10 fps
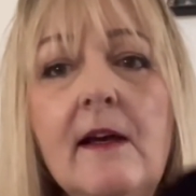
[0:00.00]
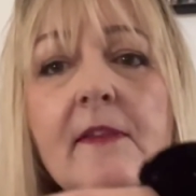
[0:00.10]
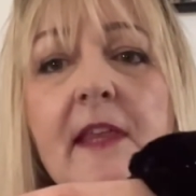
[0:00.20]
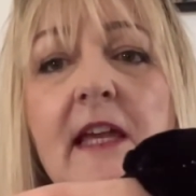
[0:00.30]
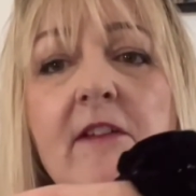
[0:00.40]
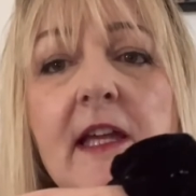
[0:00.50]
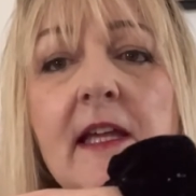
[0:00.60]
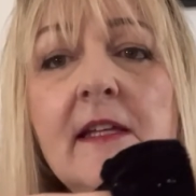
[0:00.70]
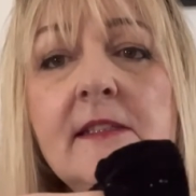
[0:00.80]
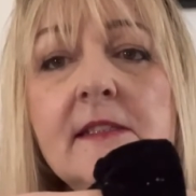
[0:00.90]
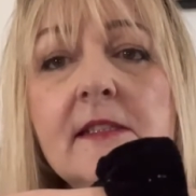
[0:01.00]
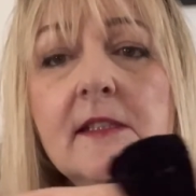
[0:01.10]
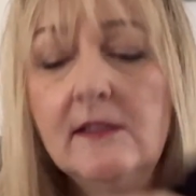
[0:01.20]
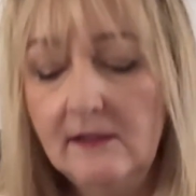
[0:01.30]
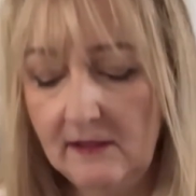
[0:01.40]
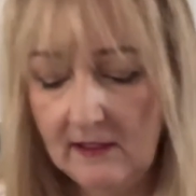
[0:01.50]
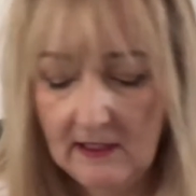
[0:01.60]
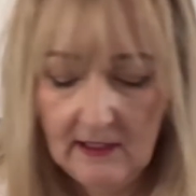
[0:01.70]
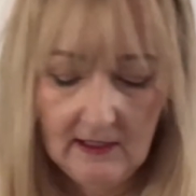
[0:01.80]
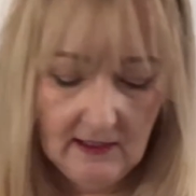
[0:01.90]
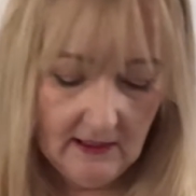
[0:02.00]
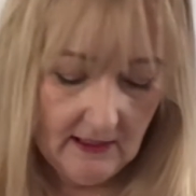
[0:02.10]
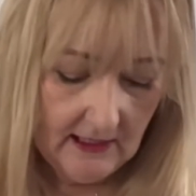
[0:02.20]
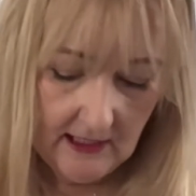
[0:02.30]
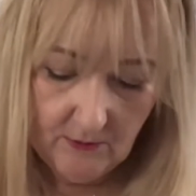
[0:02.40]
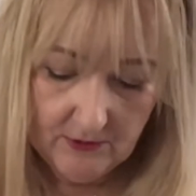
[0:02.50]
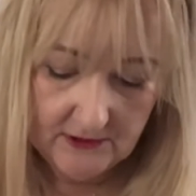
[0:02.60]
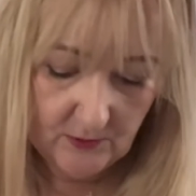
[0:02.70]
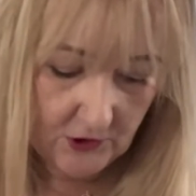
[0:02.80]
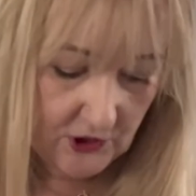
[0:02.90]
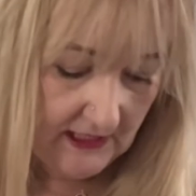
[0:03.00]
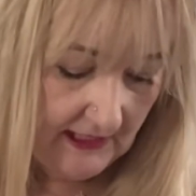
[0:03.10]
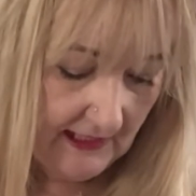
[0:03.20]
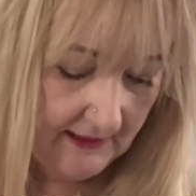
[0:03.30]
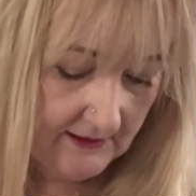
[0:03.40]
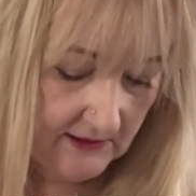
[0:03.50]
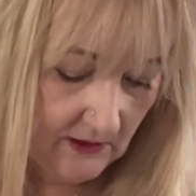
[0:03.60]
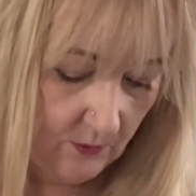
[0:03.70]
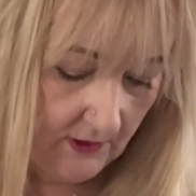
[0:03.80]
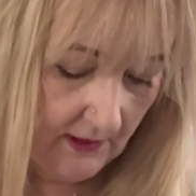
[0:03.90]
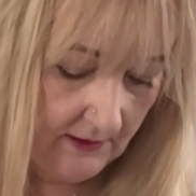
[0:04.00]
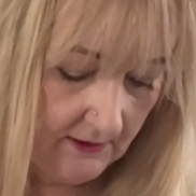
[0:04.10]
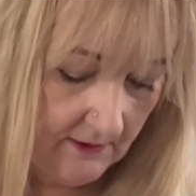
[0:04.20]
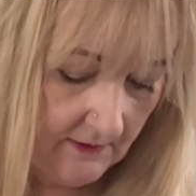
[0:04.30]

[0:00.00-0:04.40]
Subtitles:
And there it is. I will swatch a lighter one.